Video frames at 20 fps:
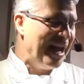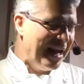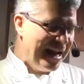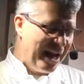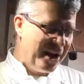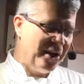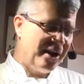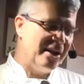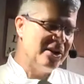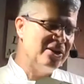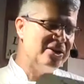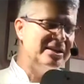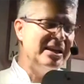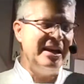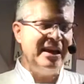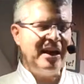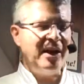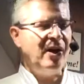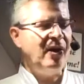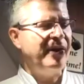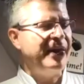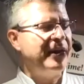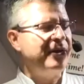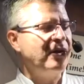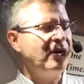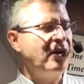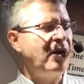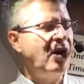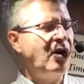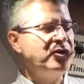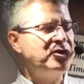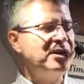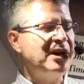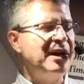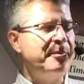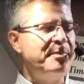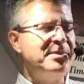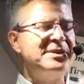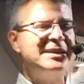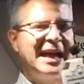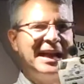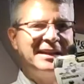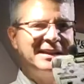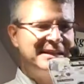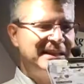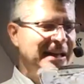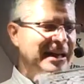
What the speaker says: Now you can see here that they're all set up in sets.